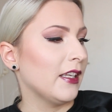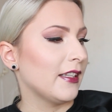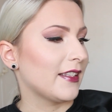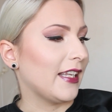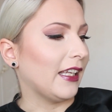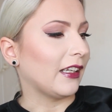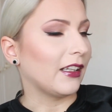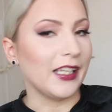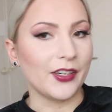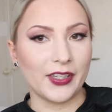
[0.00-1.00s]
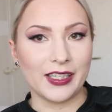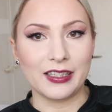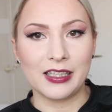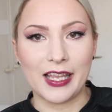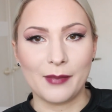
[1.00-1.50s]
Skin Clearing
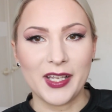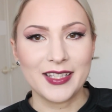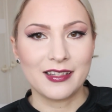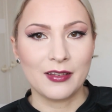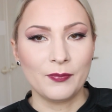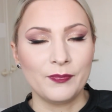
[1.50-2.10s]
Clay Mask.